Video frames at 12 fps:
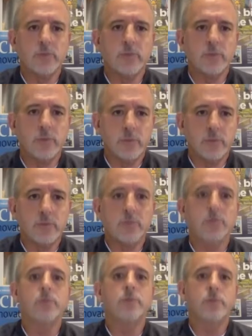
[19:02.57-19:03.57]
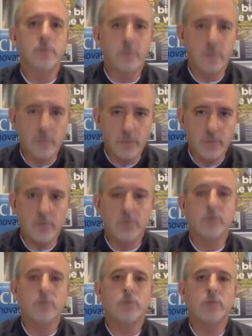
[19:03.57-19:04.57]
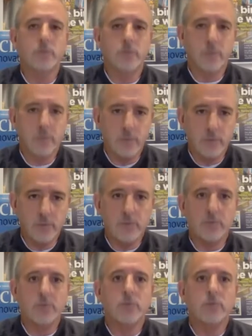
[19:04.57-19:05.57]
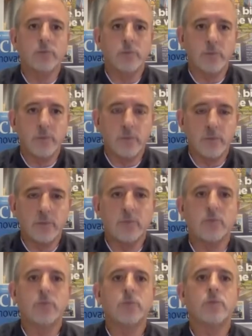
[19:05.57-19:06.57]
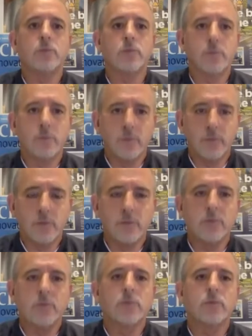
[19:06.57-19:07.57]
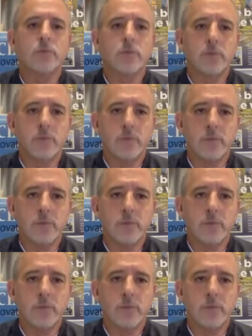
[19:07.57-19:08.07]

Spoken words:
No words are spoken by the person on screen.